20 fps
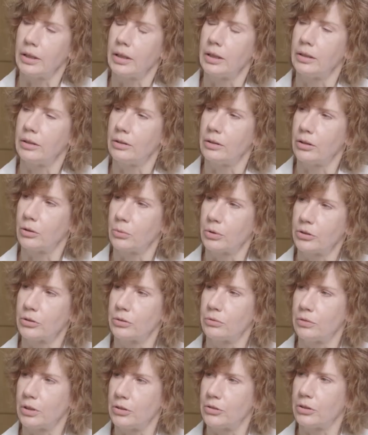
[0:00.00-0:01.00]
and there was a
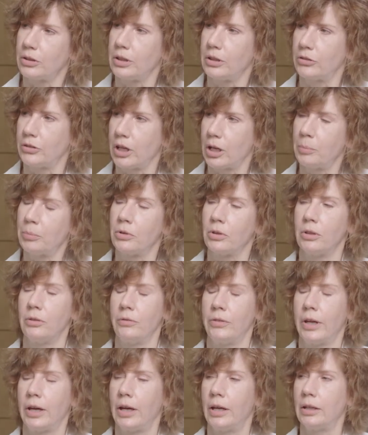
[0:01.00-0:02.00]
recent example of
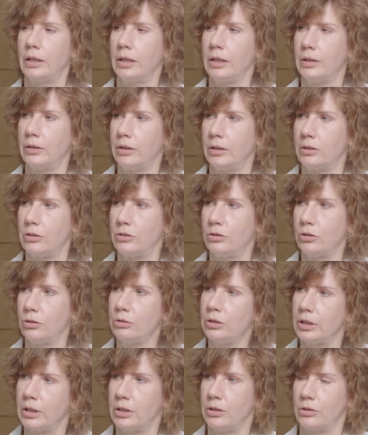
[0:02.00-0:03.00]
that in the
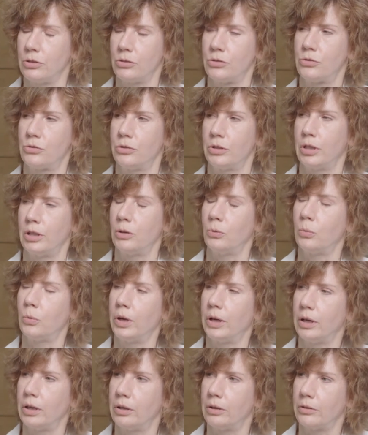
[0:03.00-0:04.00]
tuna industry
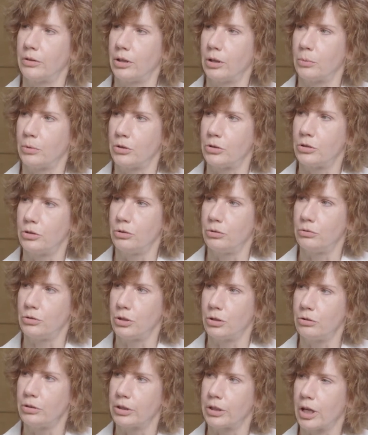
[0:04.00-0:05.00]
where there were 2
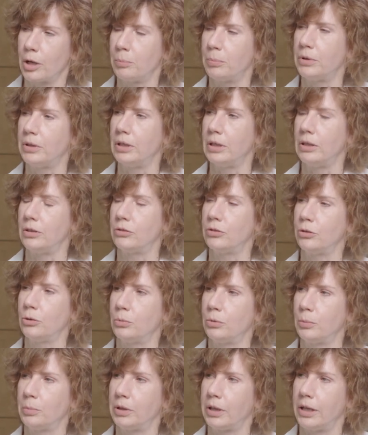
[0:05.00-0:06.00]
tuna companies who
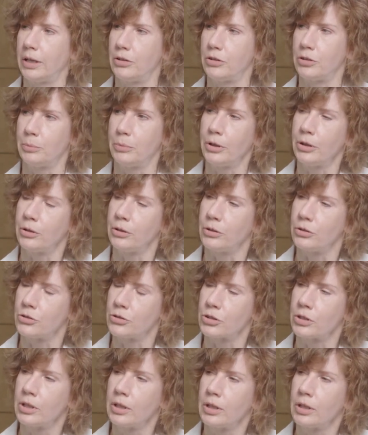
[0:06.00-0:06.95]
were planning to merge,